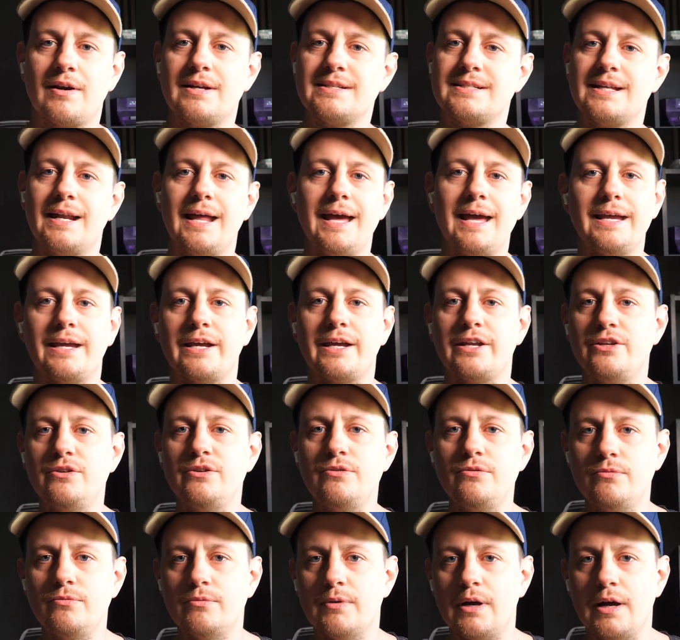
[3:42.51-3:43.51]
I said, hey, can
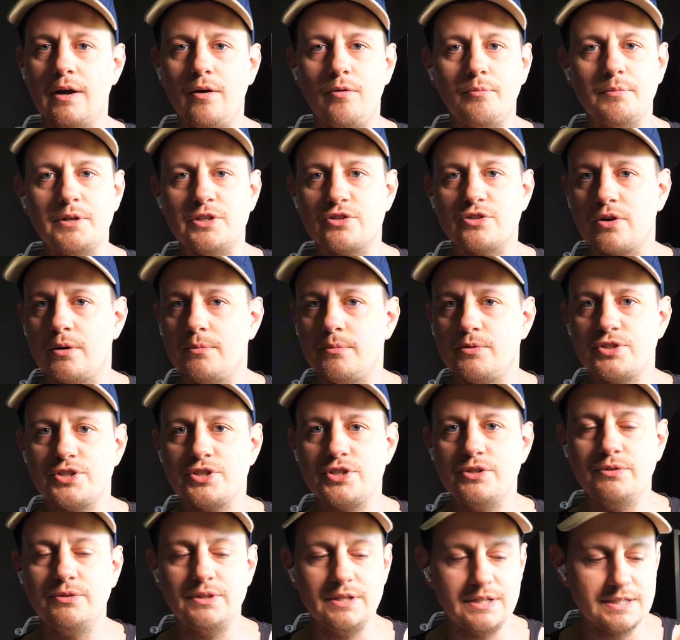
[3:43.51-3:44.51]
you help me
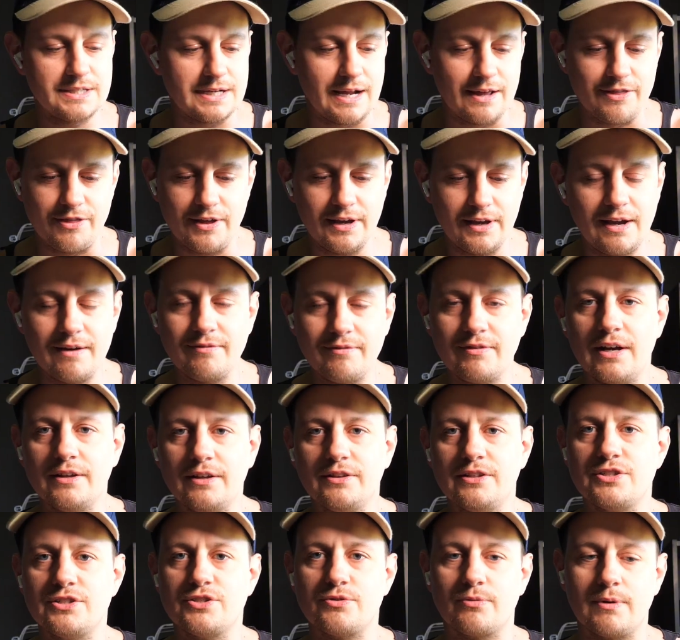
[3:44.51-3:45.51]
troubleshoot this? I think I've
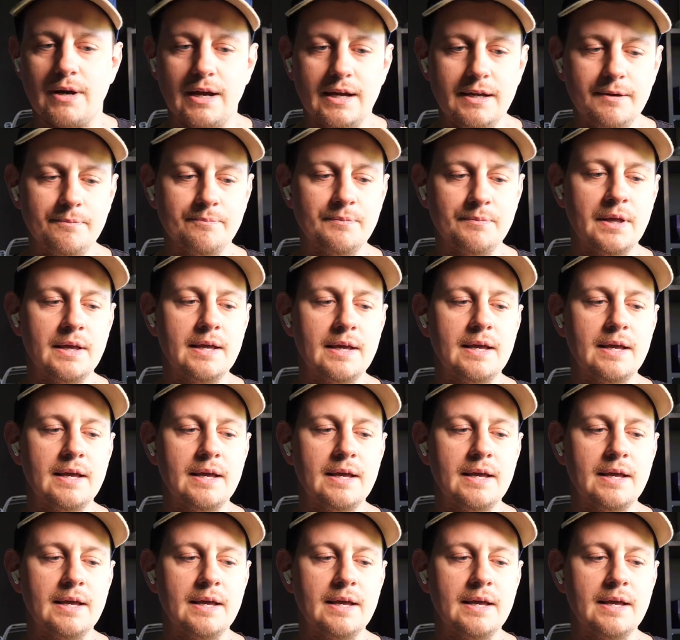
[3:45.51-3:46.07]
got this right.